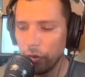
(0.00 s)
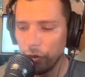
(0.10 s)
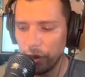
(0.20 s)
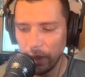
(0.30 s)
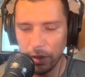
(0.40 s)
in
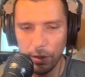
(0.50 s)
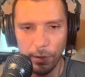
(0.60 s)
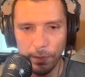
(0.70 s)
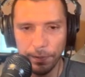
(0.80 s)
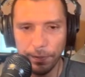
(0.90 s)

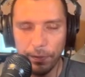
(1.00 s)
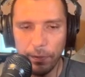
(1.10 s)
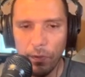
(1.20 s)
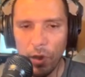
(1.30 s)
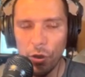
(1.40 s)
jiu-jitsu,
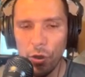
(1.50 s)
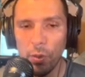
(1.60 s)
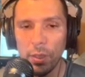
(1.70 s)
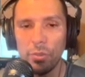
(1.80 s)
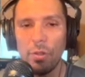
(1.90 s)

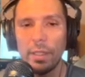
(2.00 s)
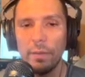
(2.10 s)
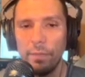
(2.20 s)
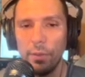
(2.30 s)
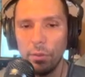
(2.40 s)
U.S. track
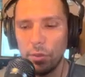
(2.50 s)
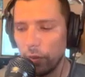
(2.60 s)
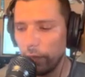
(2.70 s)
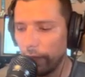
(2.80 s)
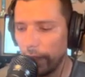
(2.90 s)
and field
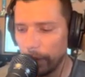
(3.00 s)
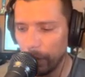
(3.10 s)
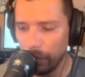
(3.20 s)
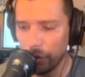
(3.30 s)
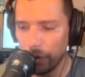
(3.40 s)
certified
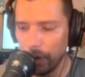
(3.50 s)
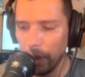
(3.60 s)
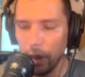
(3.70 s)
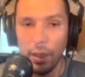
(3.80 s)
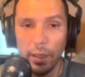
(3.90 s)
coach,
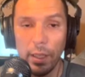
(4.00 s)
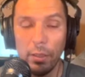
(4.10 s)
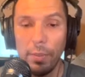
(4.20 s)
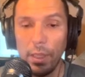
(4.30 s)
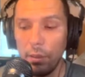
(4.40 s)

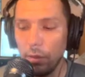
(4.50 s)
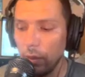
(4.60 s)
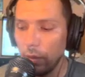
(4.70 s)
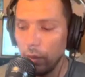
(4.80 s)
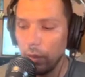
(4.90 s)
kettlebell
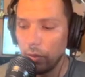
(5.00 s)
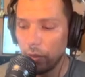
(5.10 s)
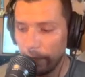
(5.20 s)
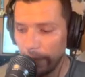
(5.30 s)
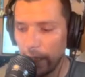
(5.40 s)

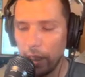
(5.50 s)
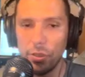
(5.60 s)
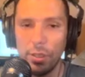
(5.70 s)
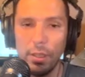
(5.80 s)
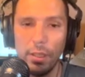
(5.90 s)

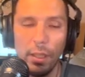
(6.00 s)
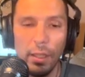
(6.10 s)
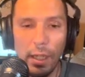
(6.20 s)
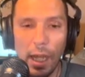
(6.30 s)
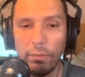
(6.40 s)
certification.
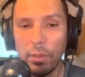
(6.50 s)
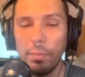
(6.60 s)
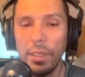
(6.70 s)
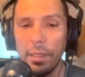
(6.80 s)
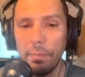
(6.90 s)
I've
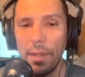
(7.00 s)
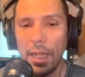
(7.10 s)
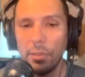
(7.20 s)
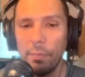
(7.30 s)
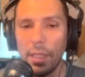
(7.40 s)
completed
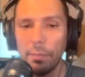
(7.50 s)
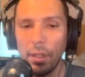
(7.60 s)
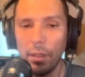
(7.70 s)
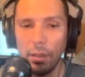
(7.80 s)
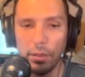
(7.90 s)
back-to-back
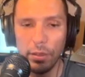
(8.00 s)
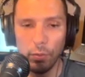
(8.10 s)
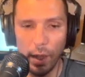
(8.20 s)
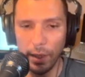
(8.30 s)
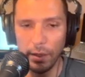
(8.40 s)
marathons
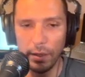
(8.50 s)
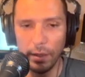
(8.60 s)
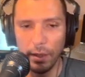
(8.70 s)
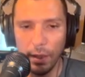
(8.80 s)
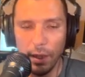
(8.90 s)

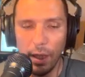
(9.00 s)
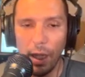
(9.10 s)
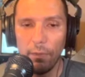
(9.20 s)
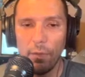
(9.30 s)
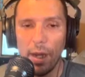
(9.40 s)
twice. I
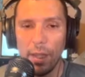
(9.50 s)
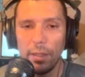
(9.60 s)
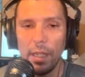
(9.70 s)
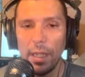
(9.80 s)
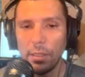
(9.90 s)
have ran
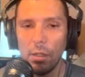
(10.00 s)
the Lake